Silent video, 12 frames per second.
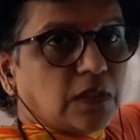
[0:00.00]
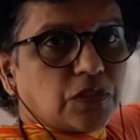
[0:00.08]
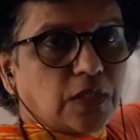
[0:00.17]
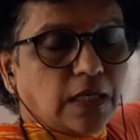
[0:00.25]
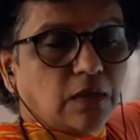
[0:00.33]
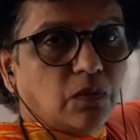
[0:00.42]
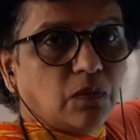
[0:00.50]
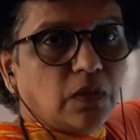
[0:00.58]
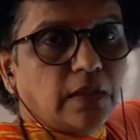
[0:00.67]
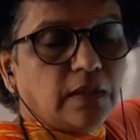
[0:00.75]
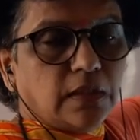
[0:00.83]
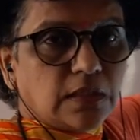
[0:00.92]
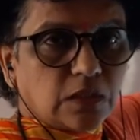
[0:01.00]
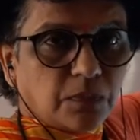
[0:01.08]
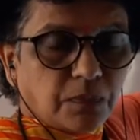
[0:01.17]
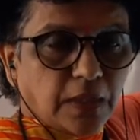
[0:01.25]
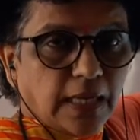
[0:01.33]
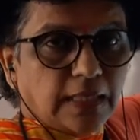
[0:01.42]
shareholders'
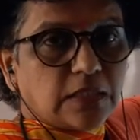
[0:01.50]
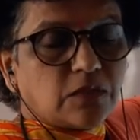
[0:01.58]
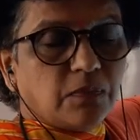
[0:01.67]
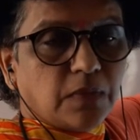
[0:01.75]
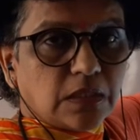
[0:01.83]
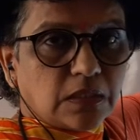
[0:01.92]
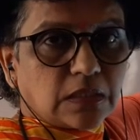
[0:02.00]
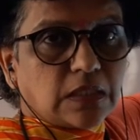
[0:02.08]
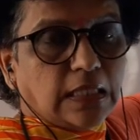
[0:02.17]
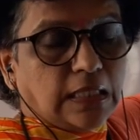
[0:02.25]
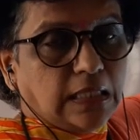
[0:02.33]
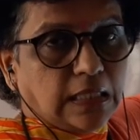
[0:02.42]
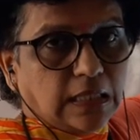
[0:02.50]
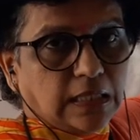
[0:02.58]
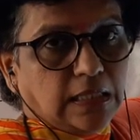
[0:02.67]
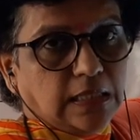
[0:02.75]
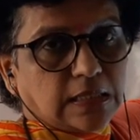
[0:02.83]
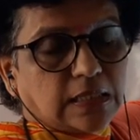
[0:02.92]
price must
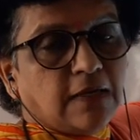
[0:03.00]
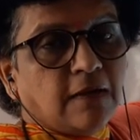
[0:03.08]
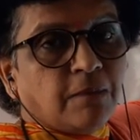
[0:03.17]
increase,